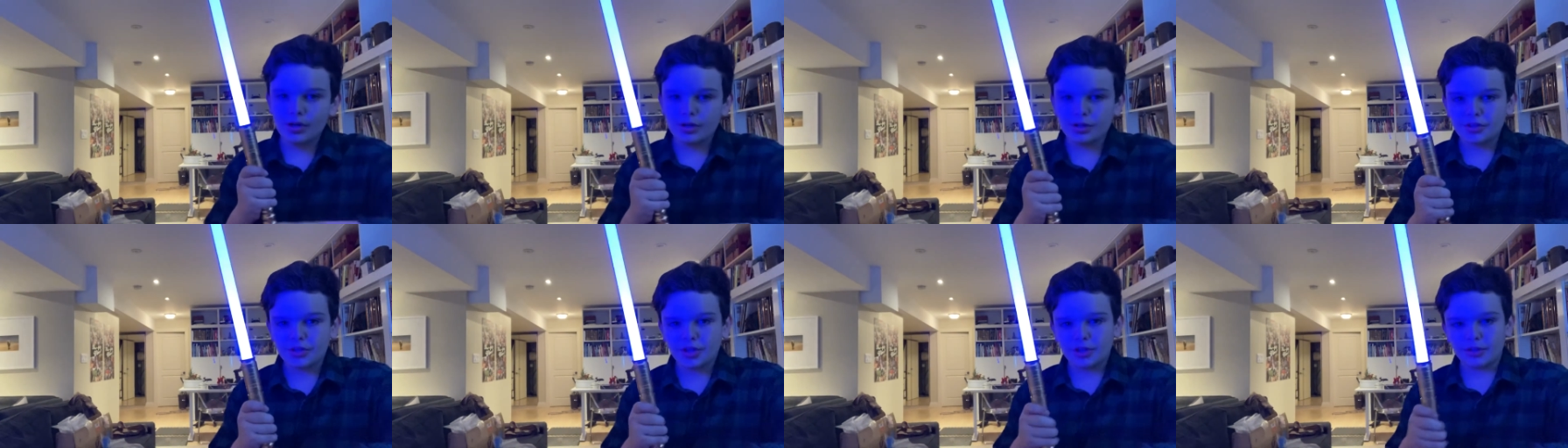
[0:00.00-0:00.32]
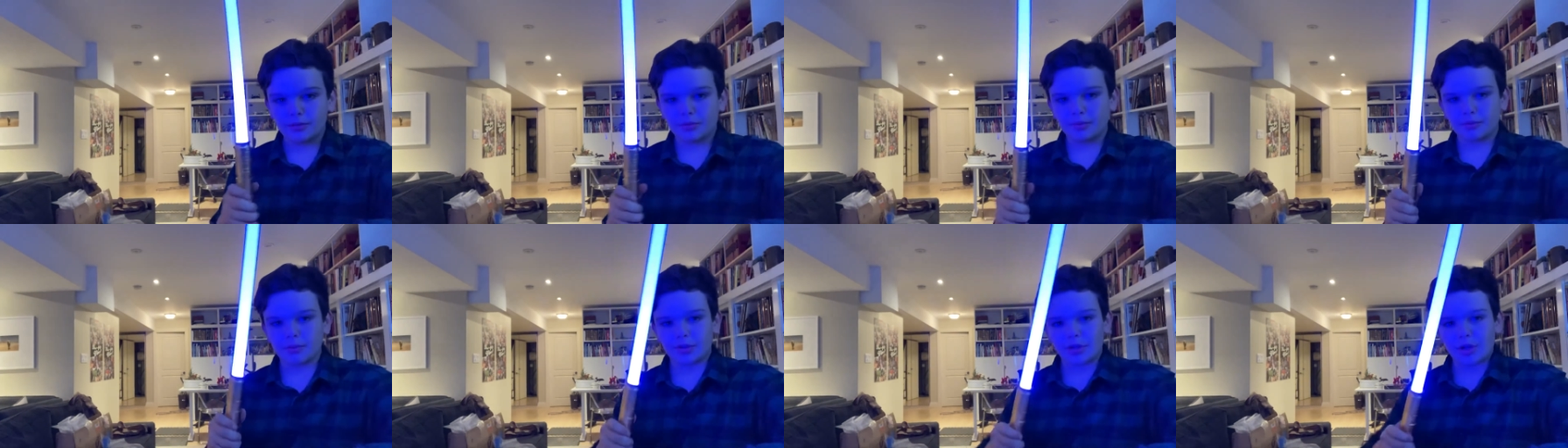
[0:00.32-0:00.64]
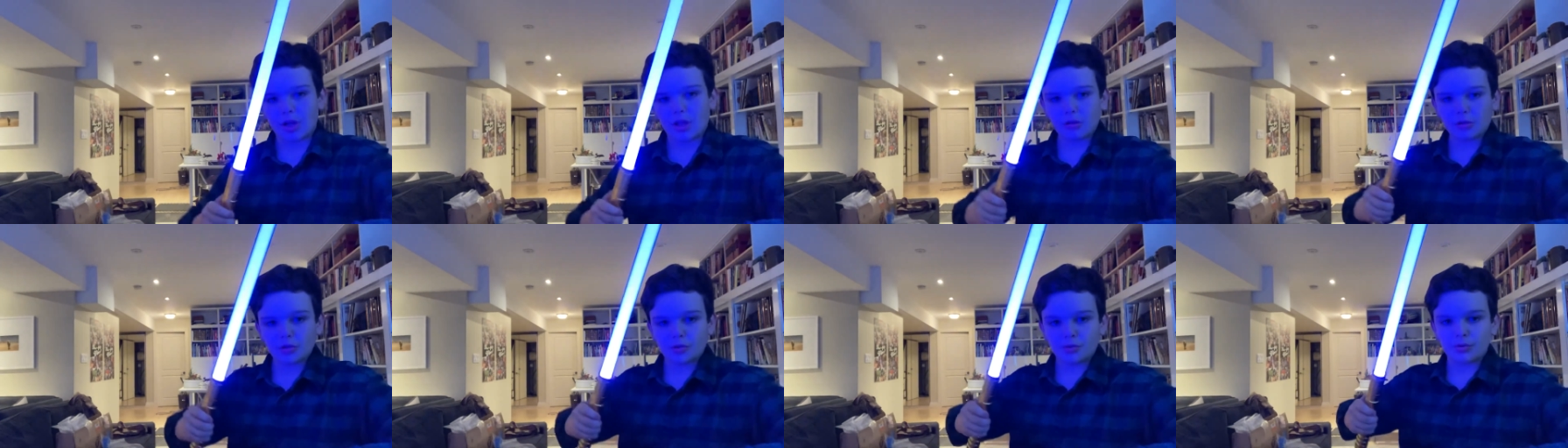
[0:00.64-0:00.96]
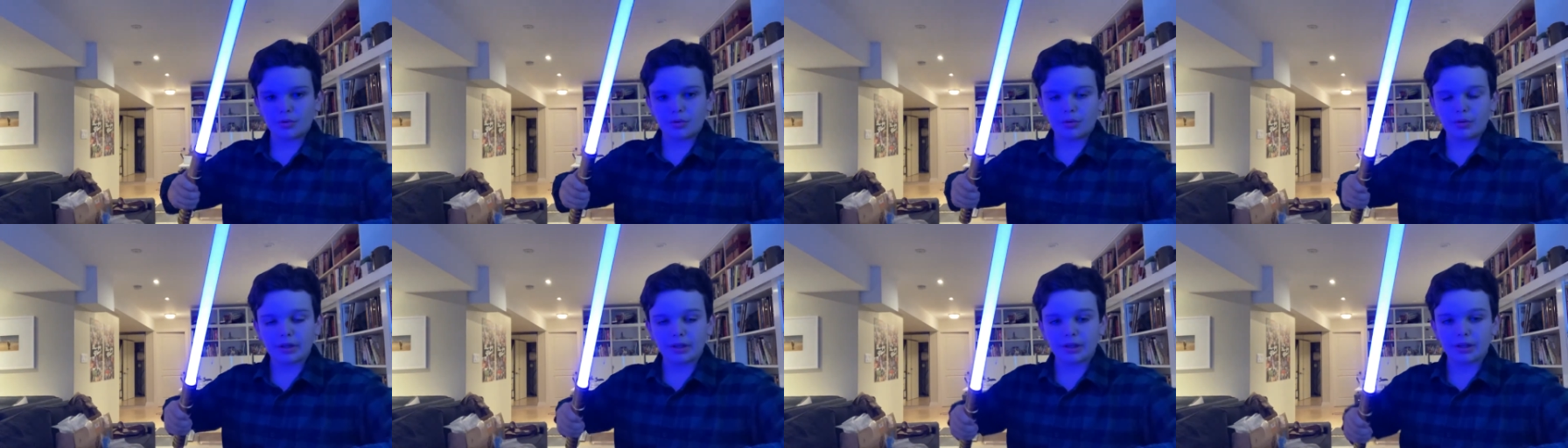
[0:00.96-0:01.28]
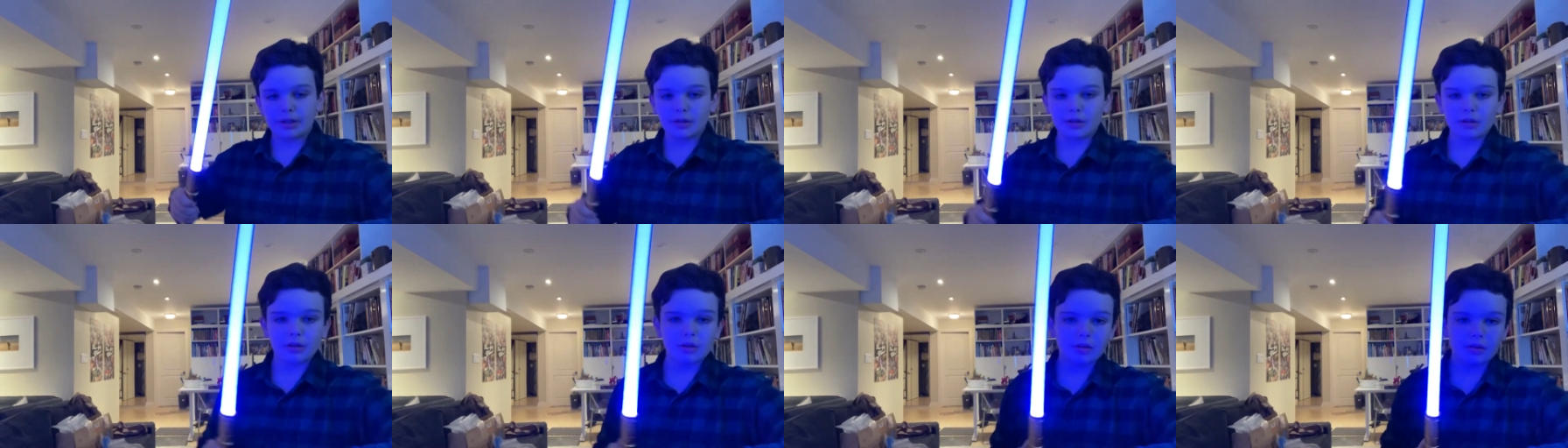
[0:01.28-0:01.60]
to cycle through the colors real
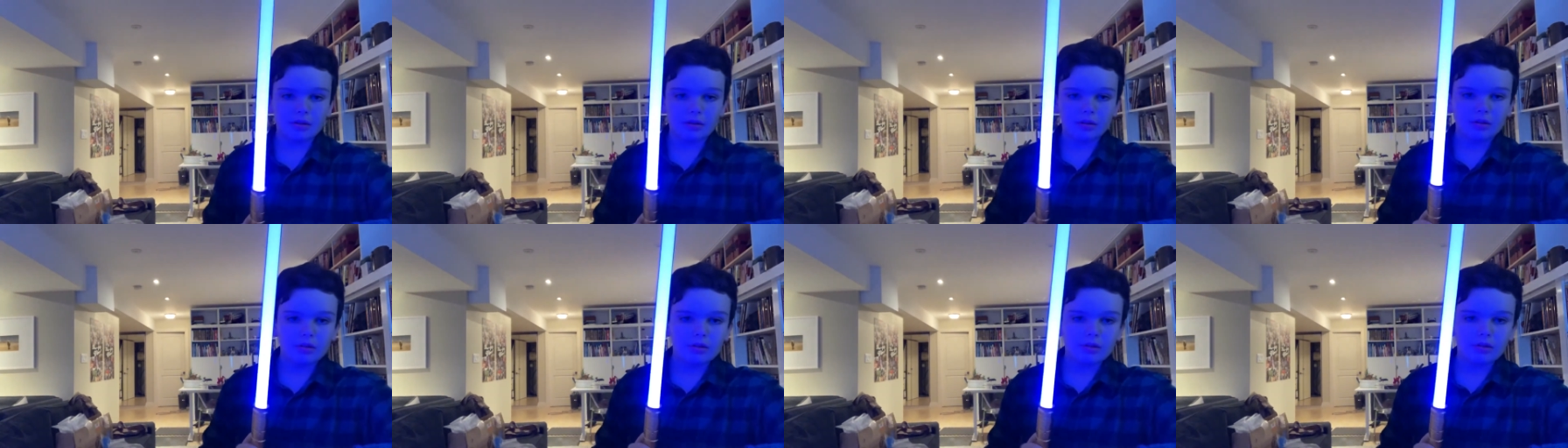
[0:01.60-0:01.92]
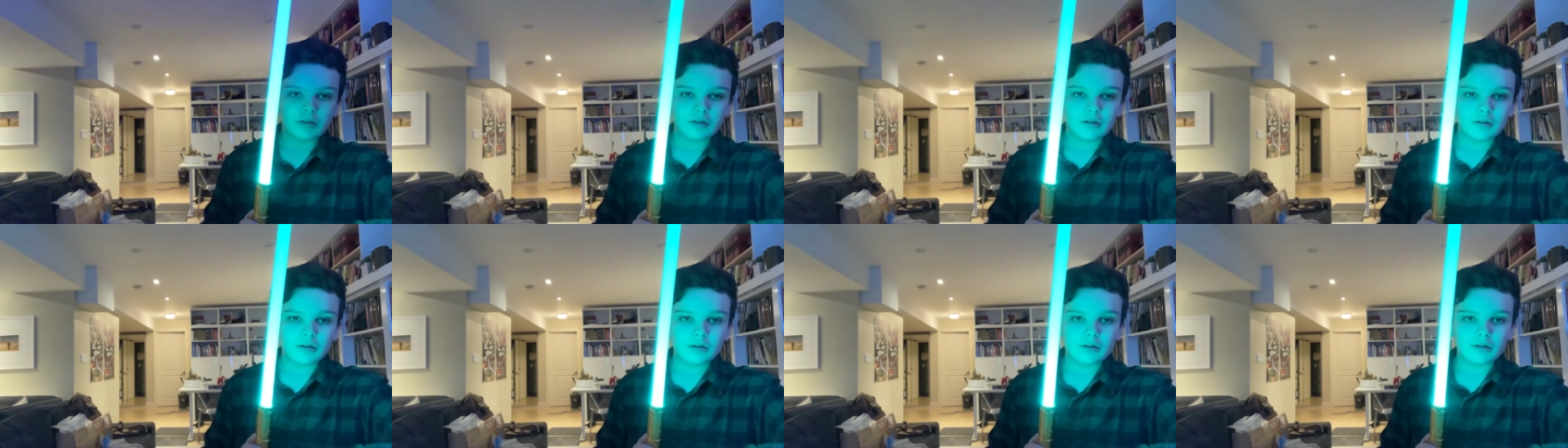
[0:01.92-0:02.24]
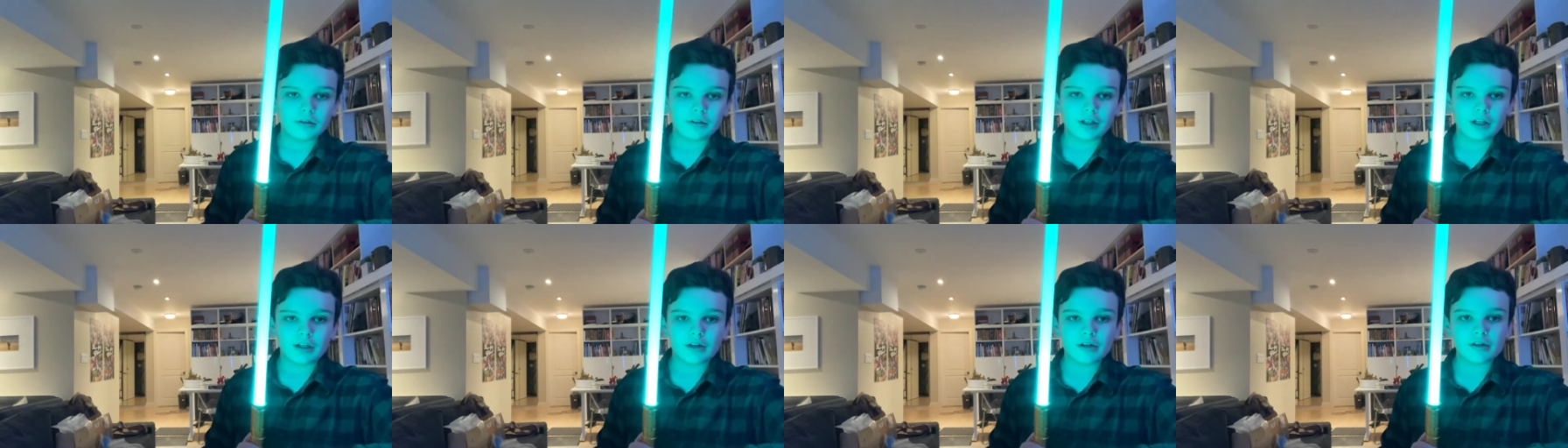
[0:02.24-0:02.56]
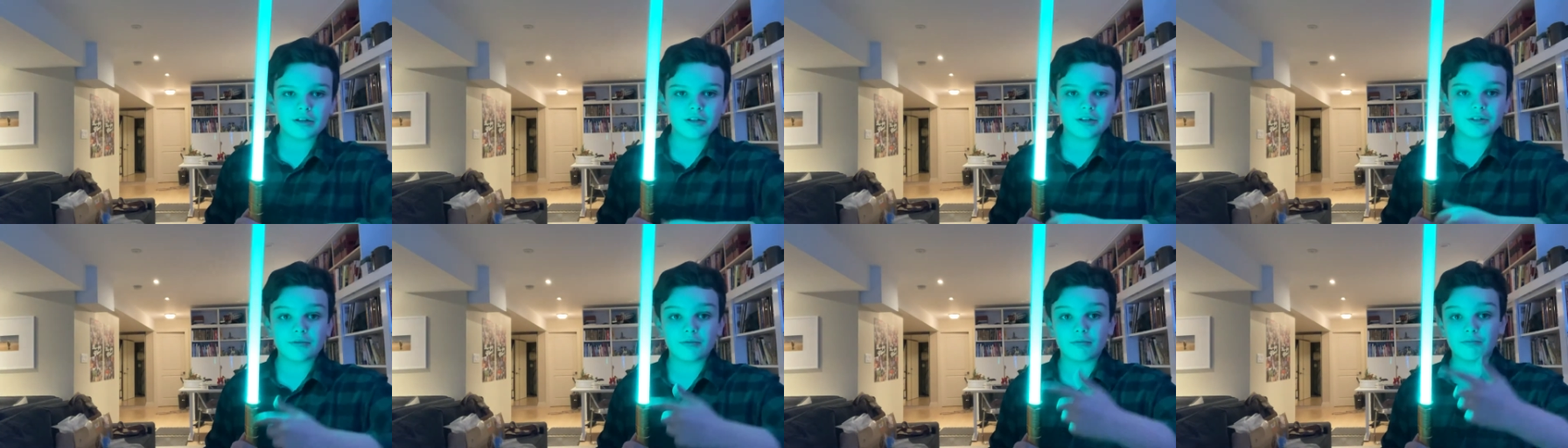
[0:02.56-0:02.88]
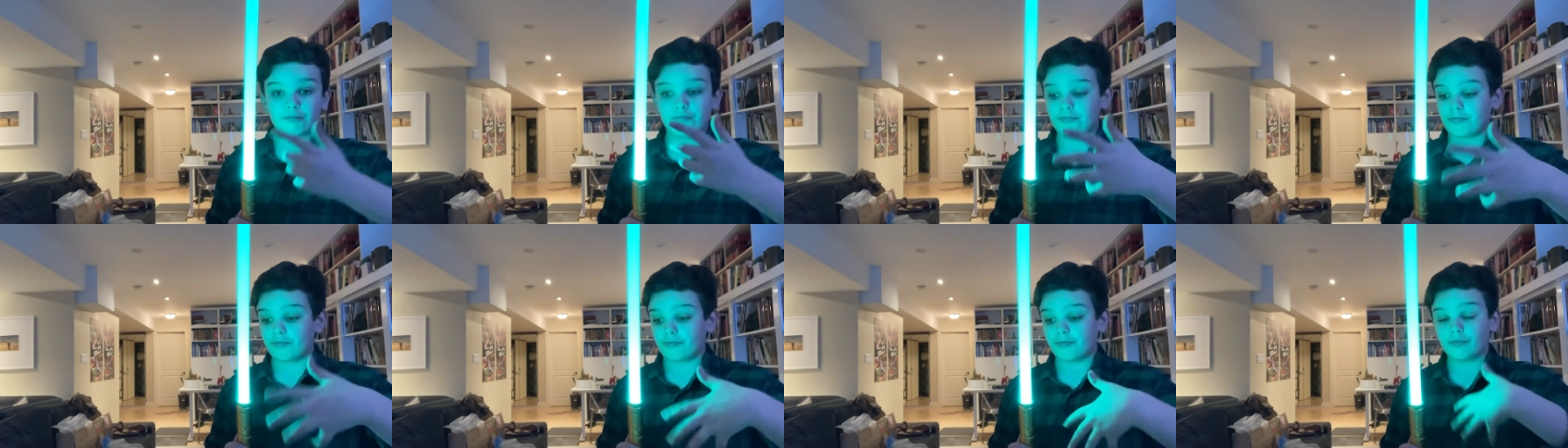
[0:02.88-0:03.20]
quick. You got this
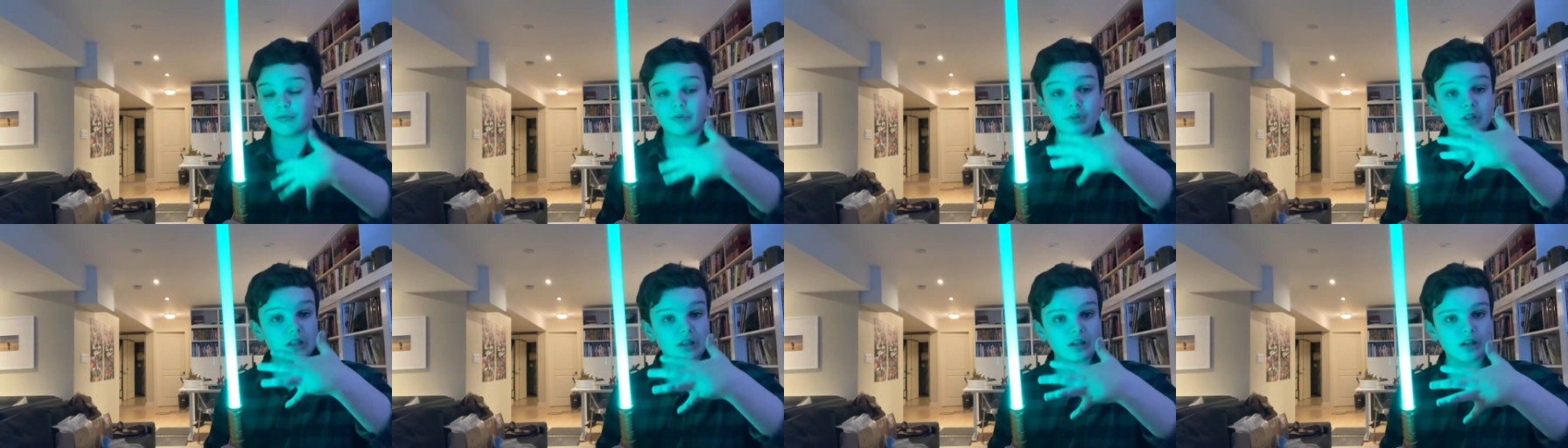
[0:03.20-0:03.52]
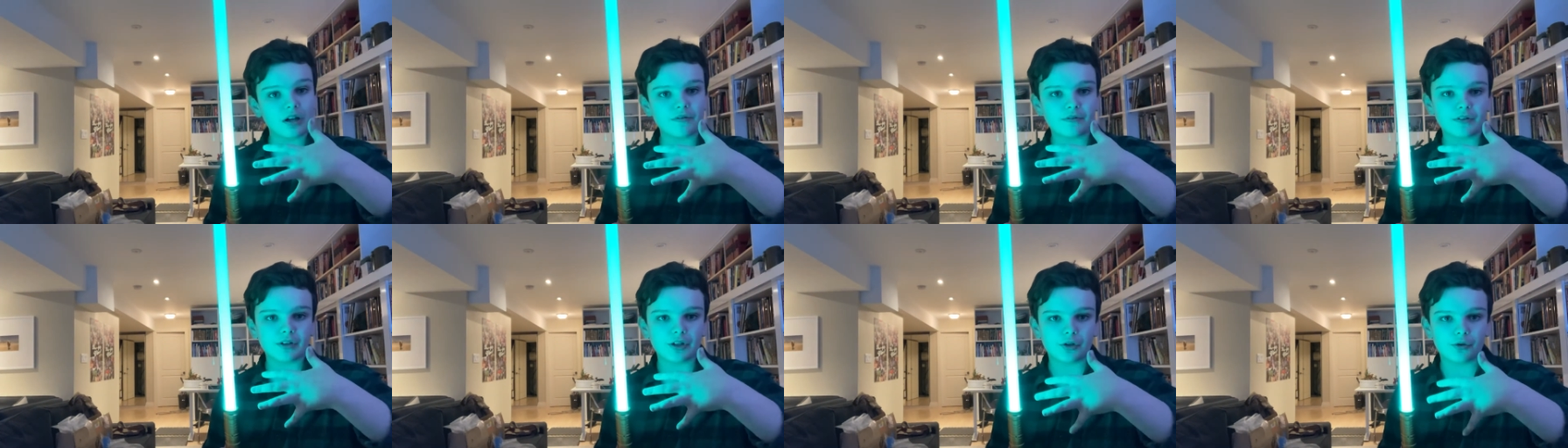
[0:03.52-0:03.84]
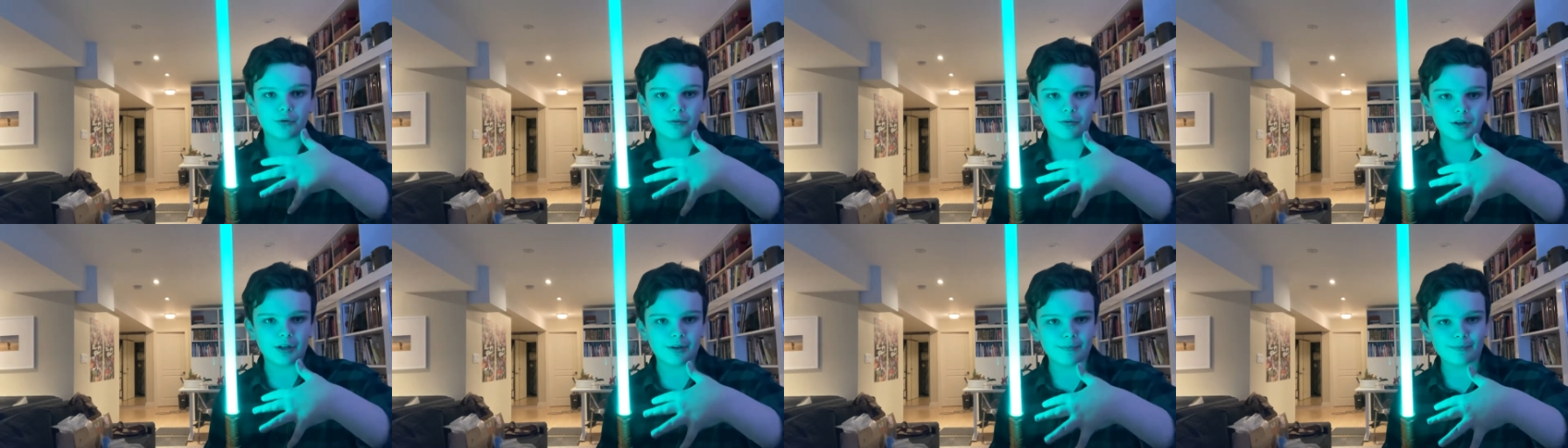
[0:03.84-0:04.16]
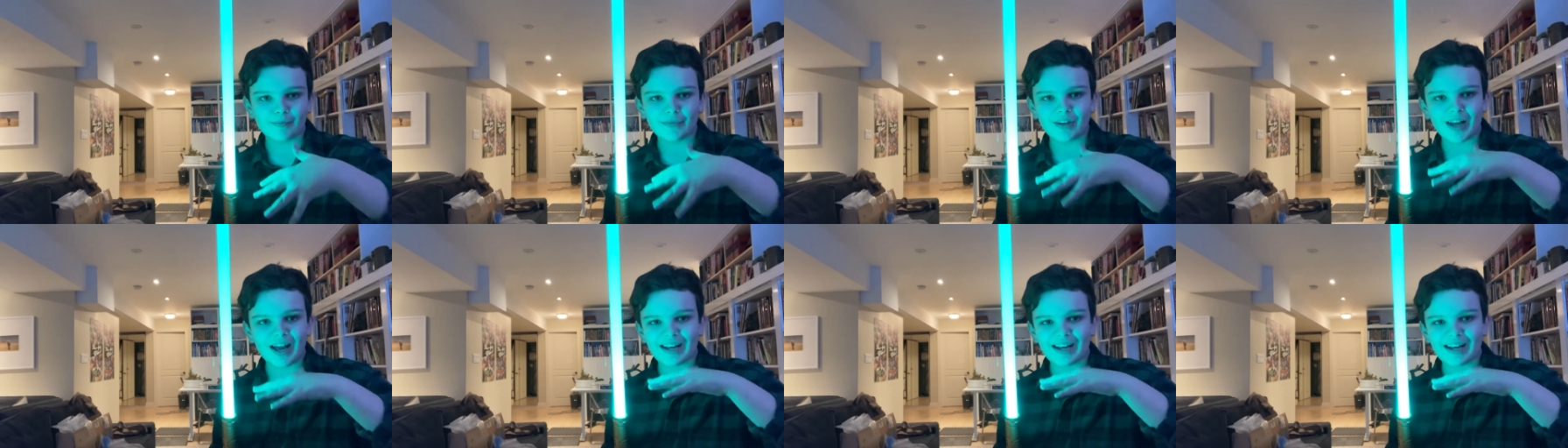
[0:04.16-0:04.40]
really lovely green.